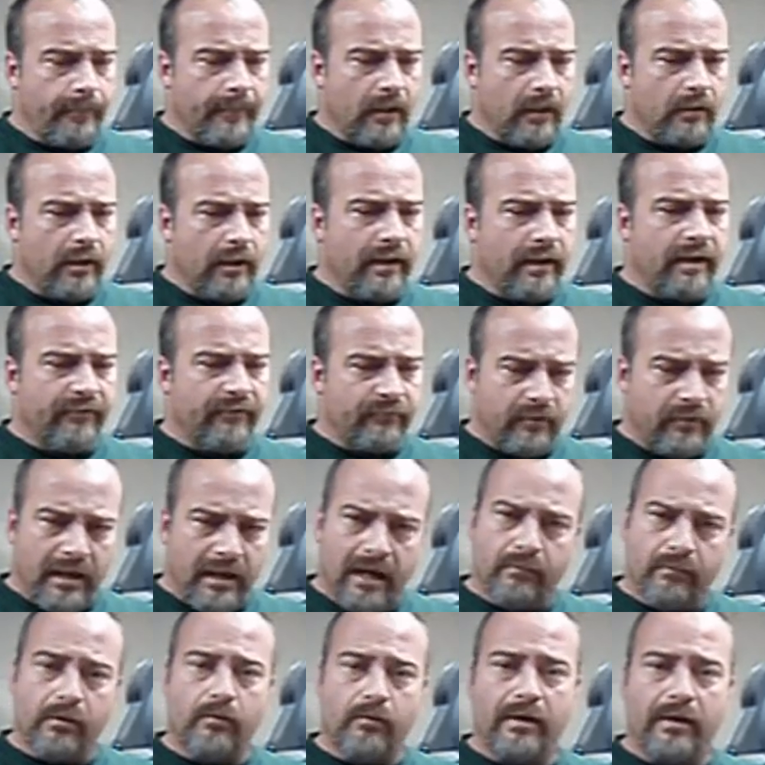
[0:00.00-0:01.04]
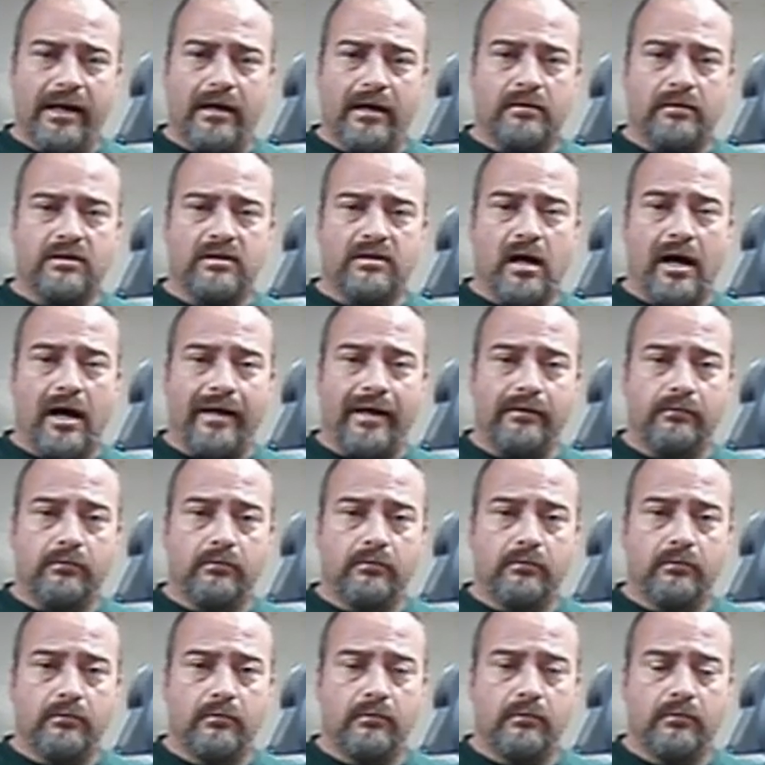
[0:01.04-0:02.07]
Then after that, we went outside.
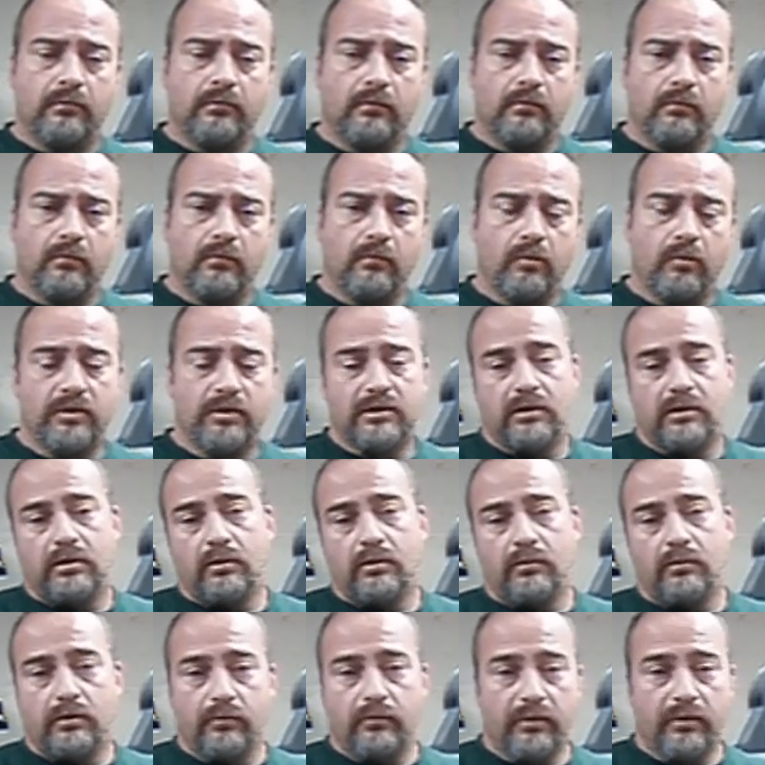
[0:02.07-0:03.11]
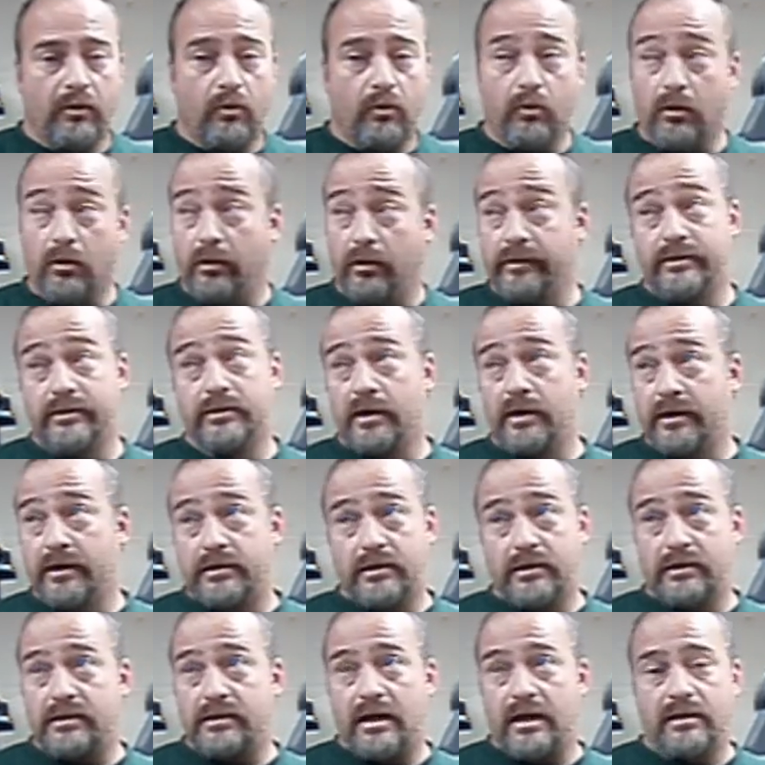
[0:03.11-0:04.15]
What's it do in the real world? It's nice
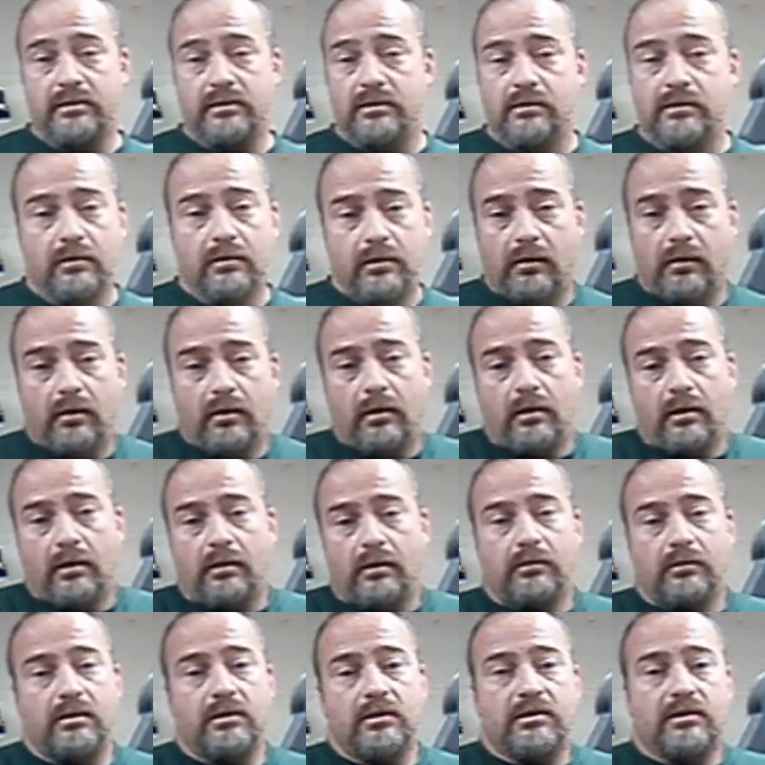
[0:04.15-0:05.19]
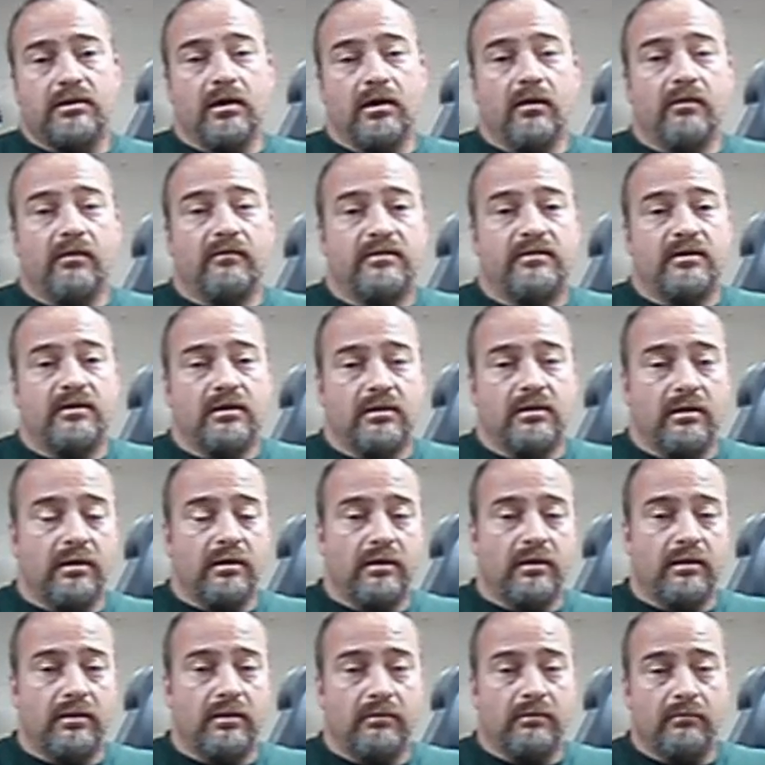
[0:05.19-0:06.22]
to test these stoves
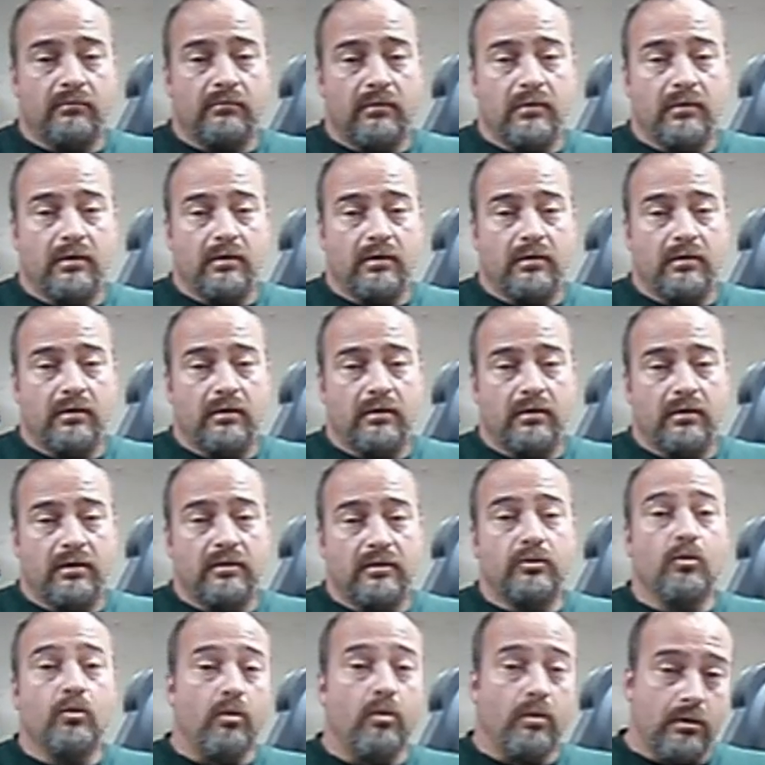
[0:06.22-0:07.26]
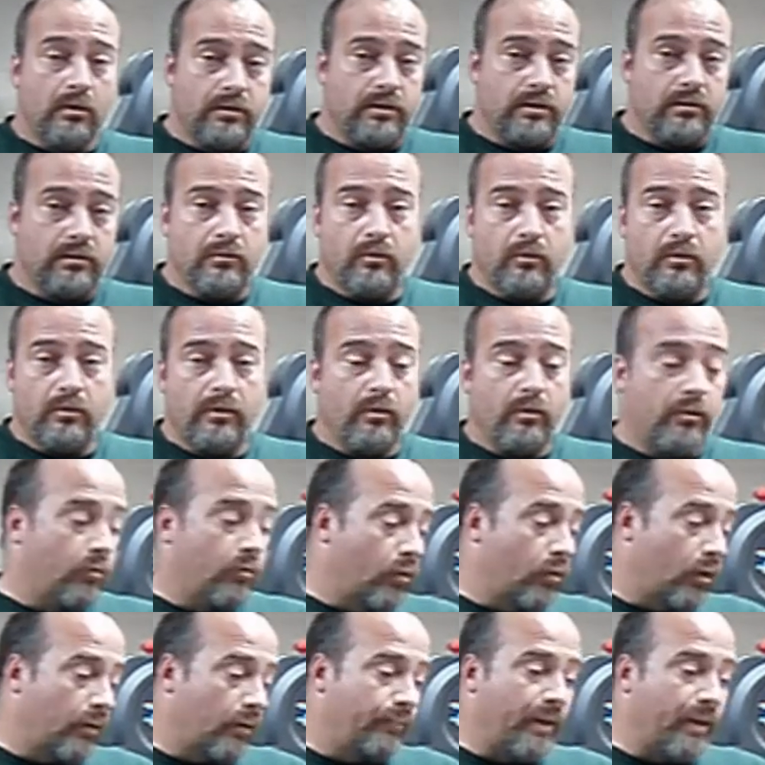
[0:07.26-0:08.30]
indoors on the
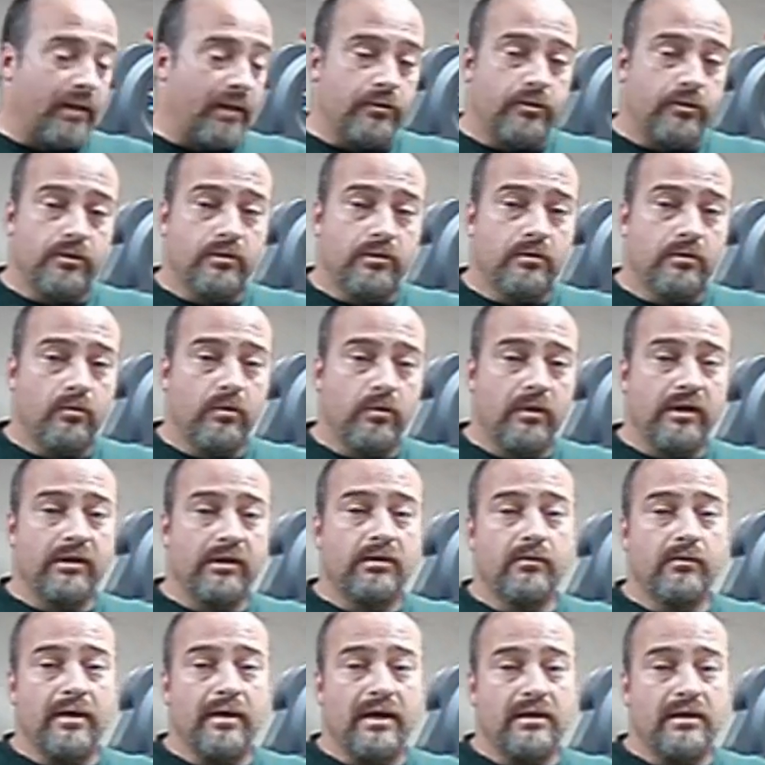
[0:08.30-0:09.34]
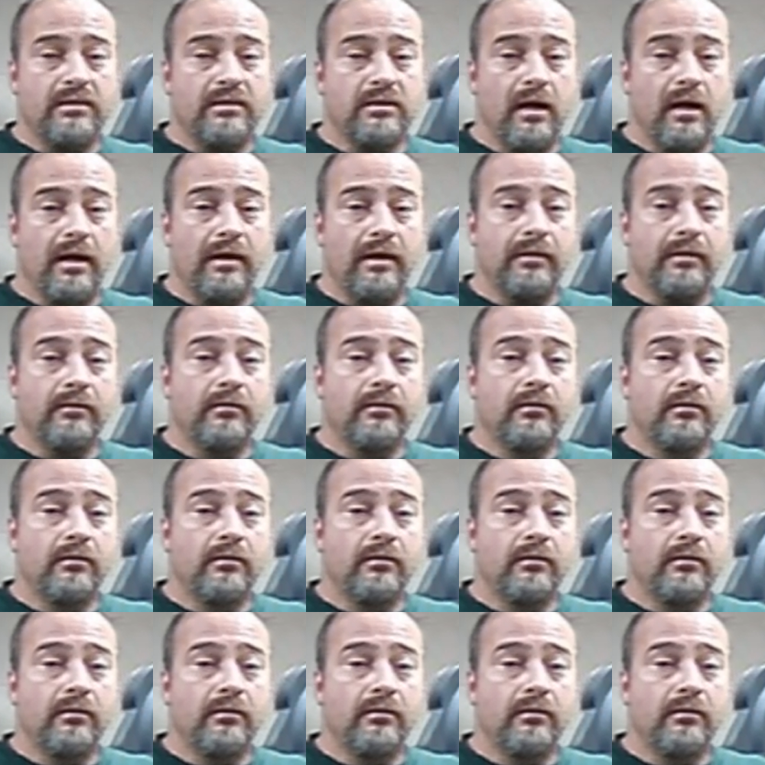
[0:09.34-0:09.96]
workbench. What did it do outside?